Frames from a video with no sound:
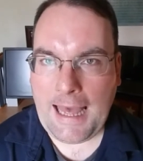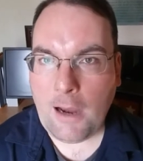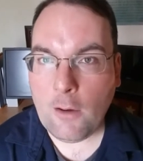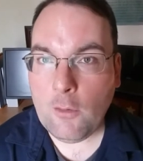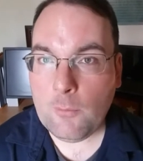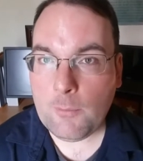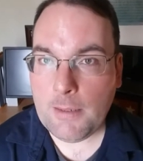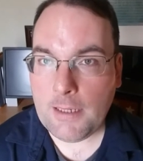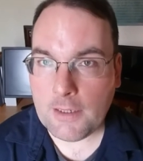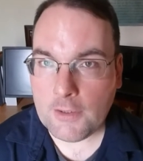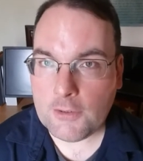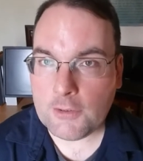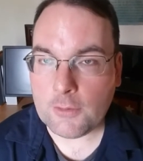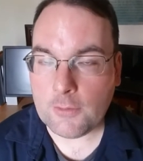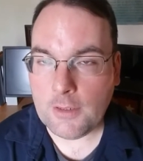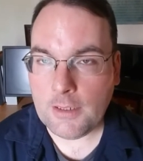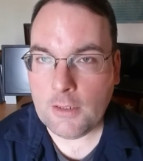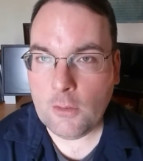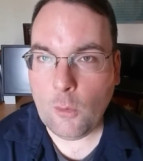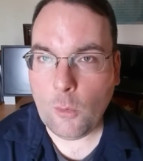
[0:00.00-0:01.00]

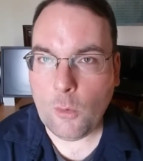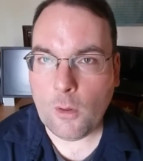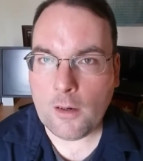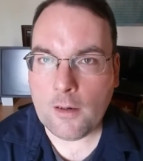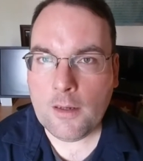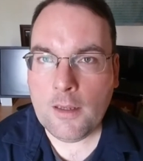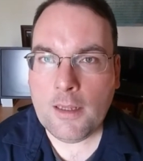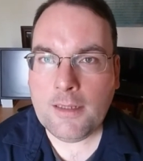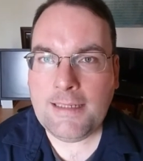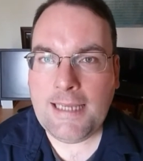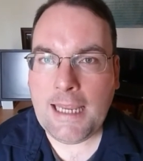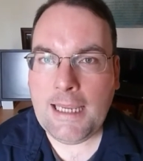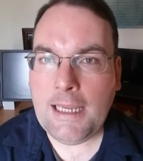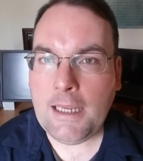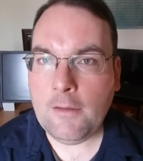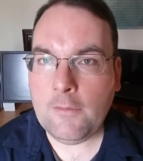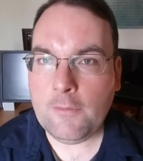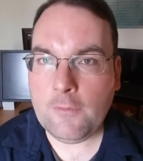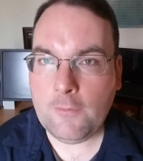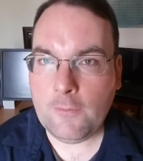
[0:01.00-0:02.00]
outpicturing or
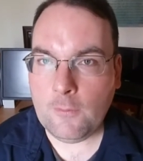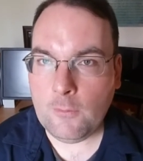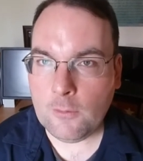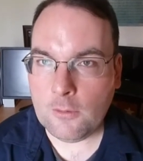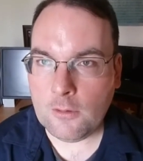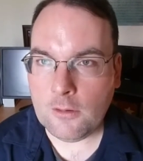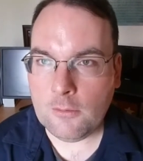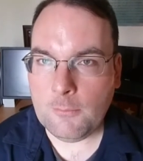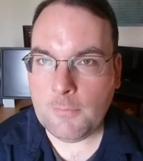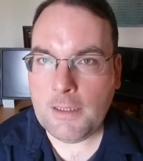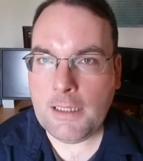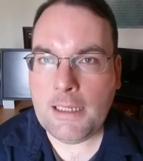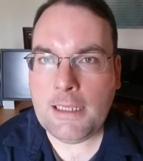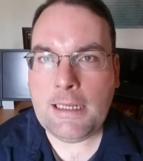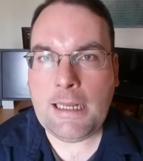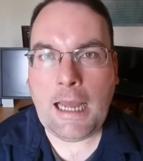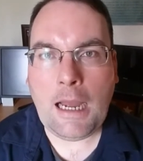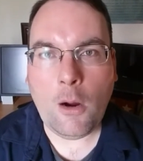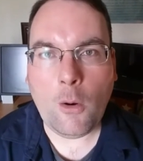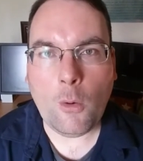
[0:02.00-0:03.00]
taking form in
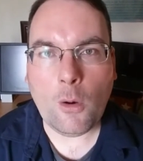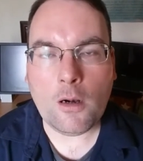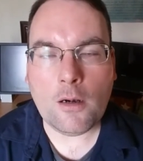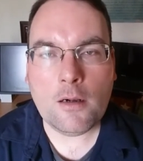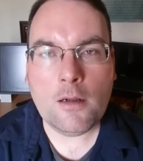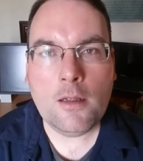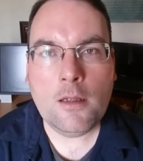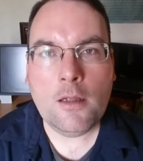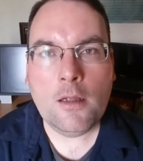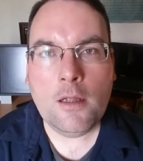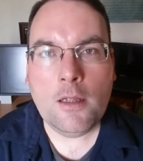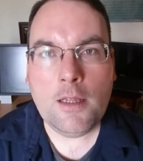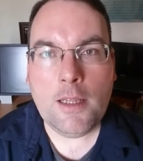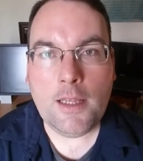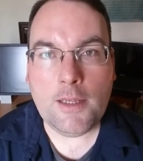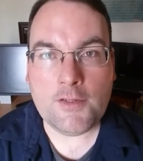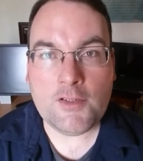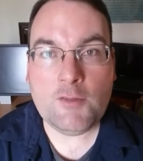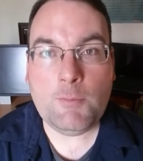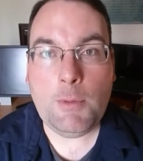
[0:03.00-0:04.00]
our
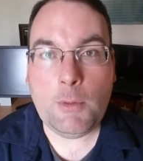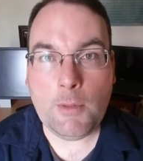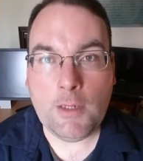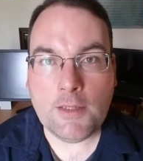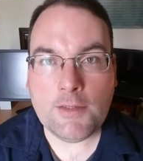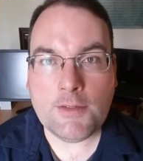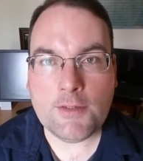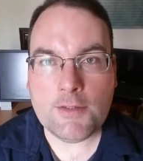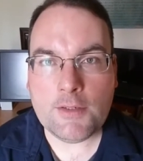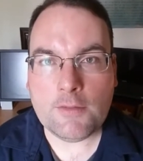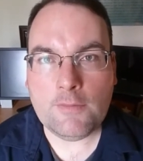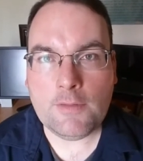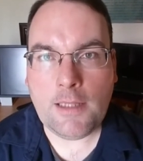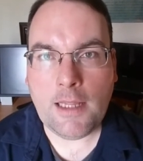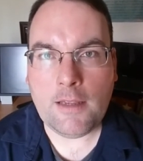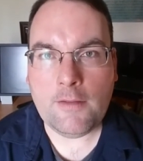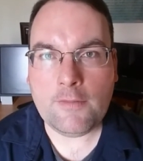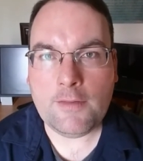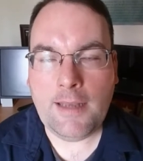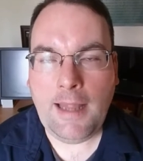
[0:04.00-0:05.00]
experiences of
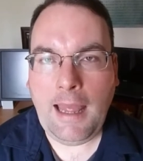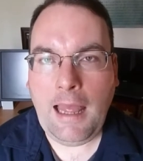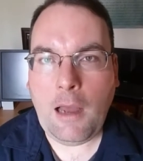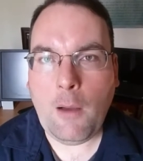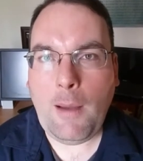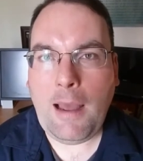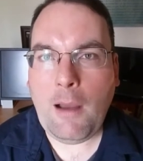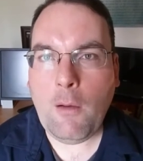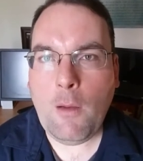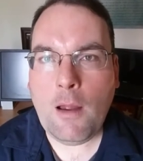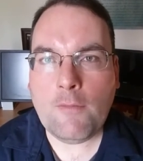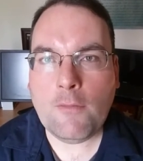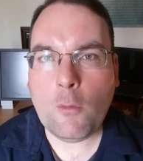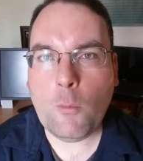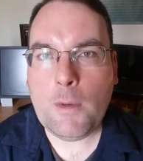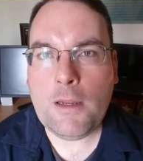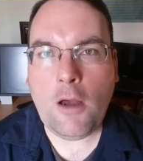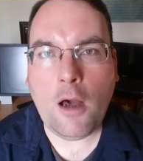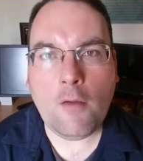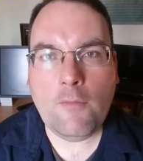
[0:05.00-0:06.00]
life now. However,
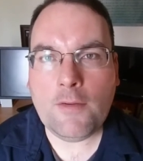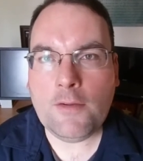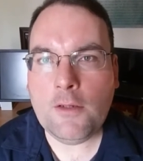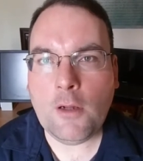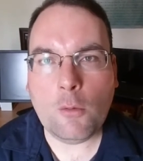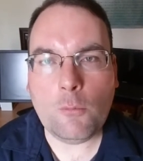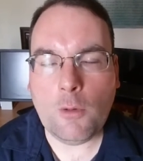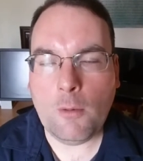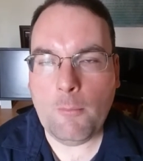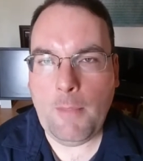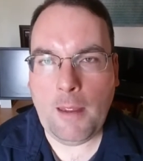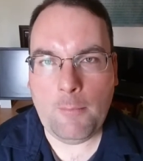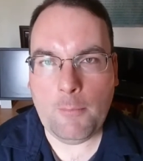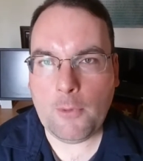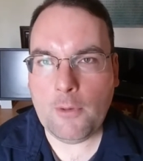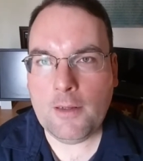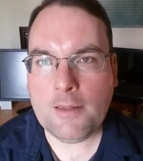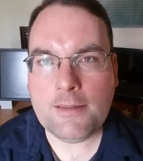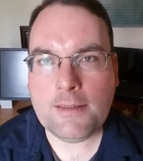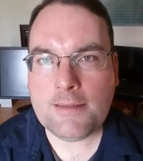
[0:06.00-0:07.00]
we often don't
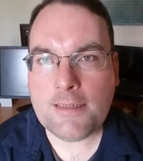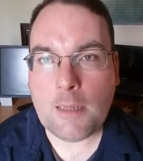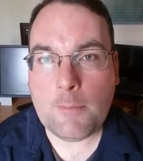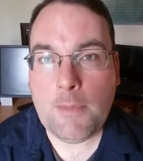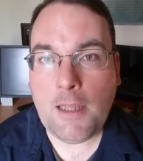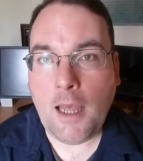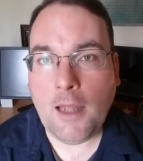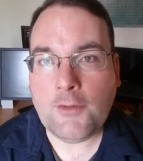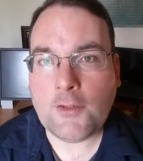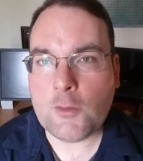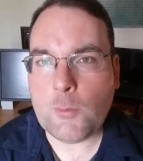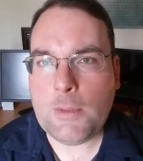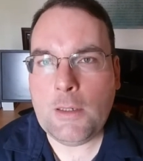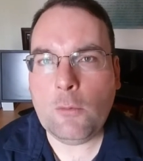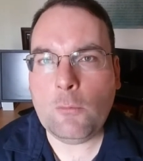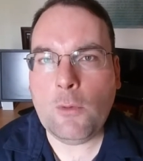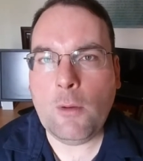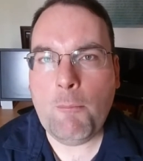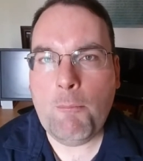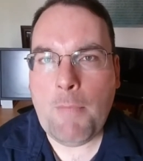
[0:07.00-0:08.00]
remember. It's subconscious. We
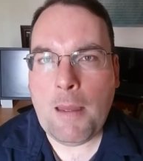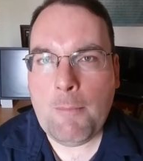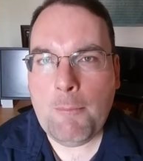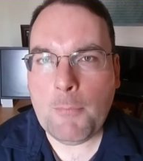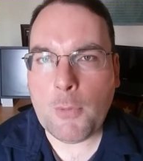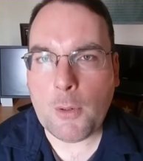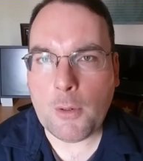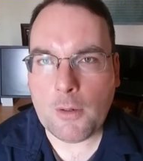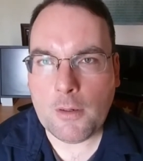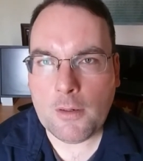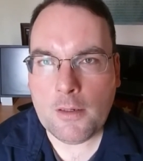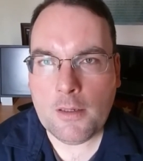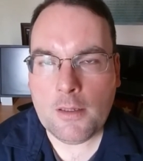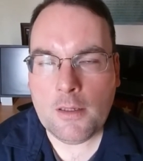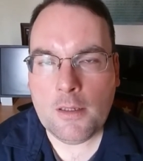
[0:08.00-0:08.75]
don't remember